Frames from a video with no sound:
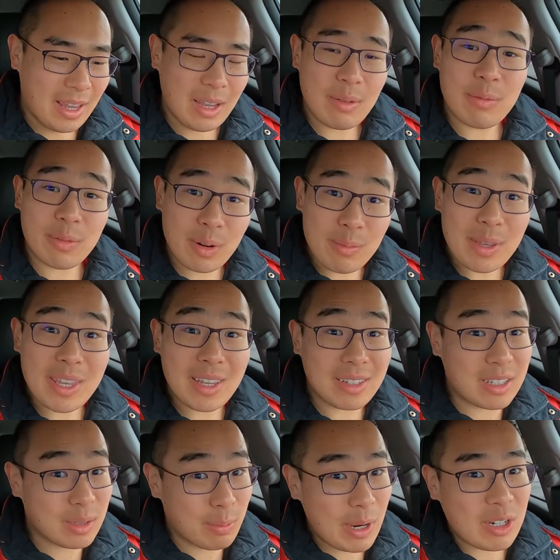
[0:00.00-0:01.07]
And for me,
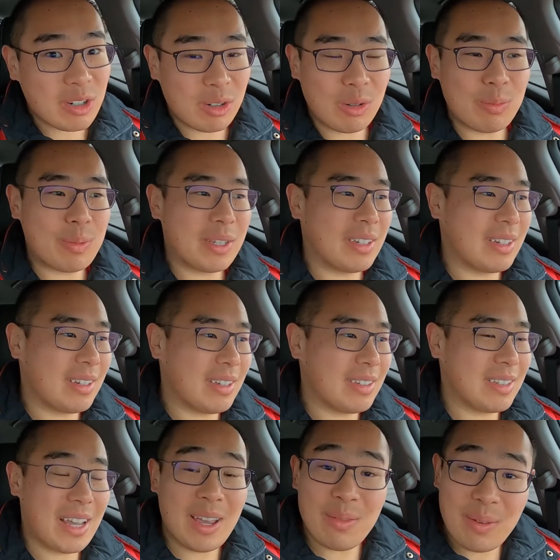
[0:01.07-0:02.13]
it's special
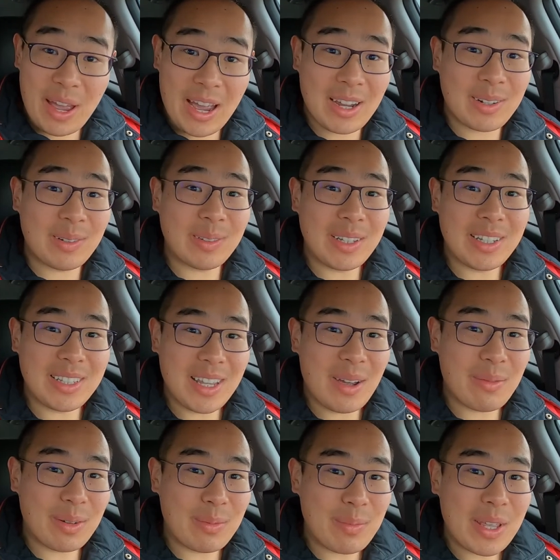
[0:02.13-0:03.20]
because I've actually
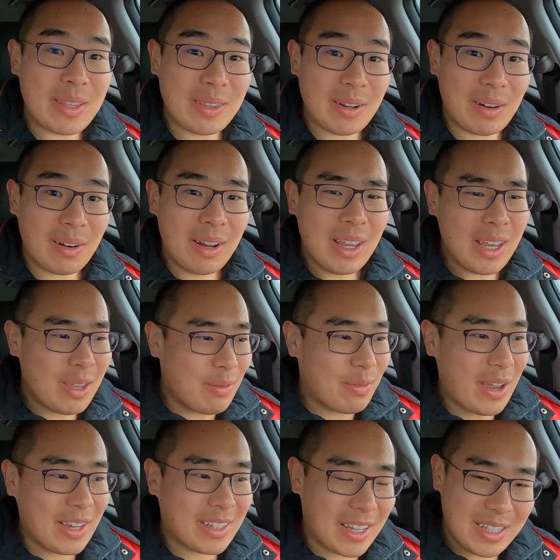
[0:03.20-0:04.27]
never been there. In
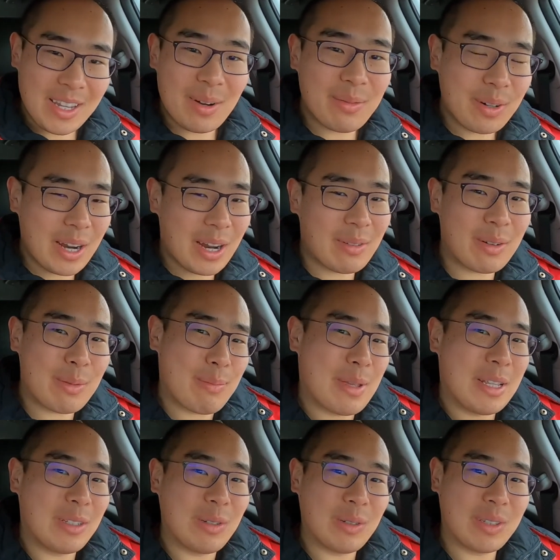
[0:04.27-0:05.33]
fact, I've never ever
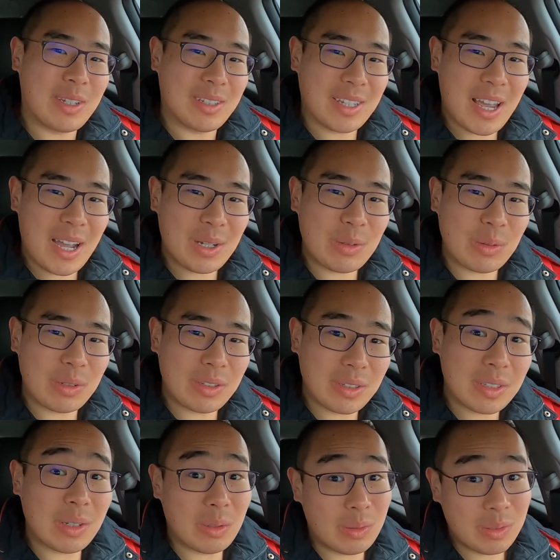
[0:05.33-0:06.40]
been to Saskatchewan,
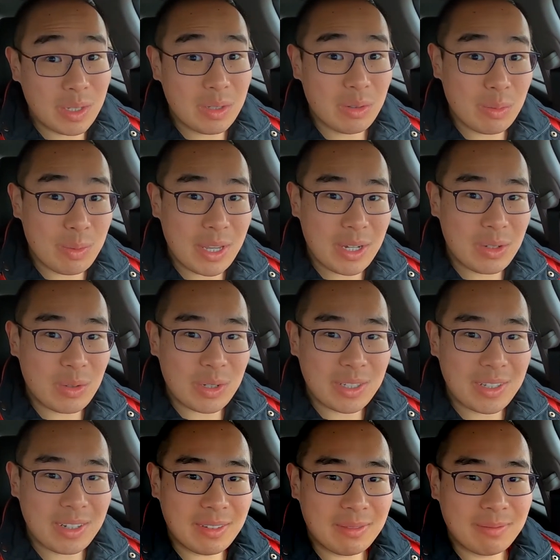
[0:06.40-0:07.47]
so this will be
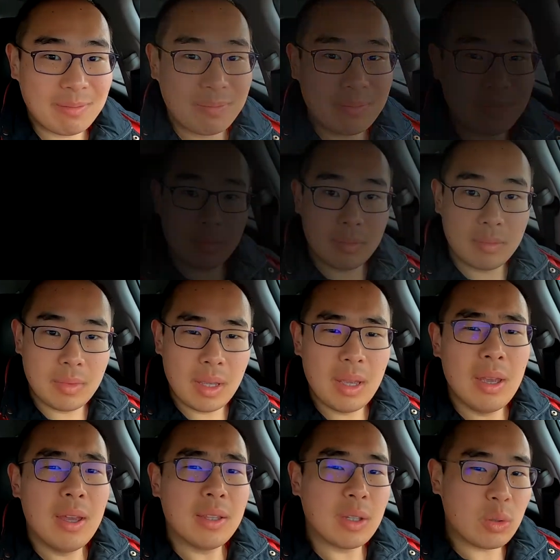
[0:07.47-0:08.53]
interesting.
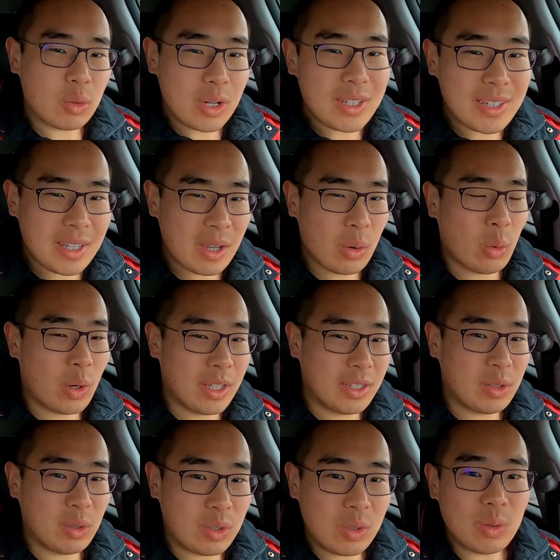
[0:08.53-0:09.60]
The reason I
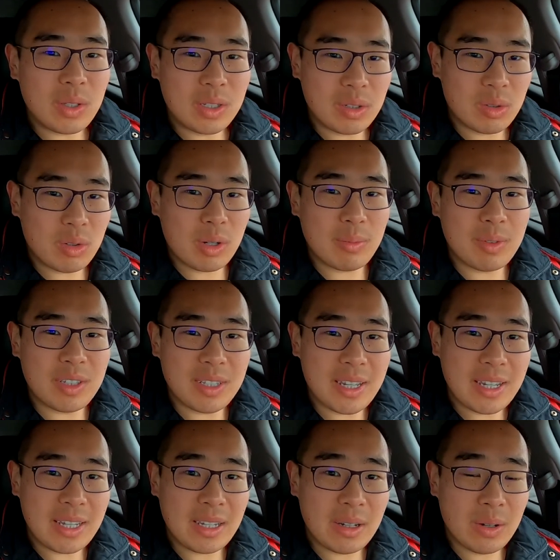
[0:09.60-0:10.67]
wanted to do this trip
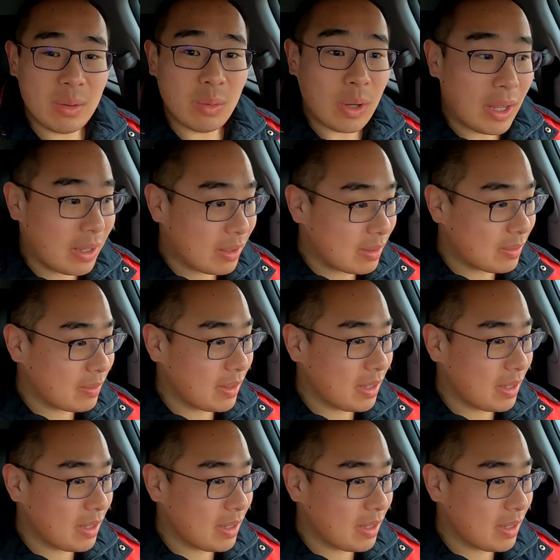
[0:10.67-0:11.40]
today, well,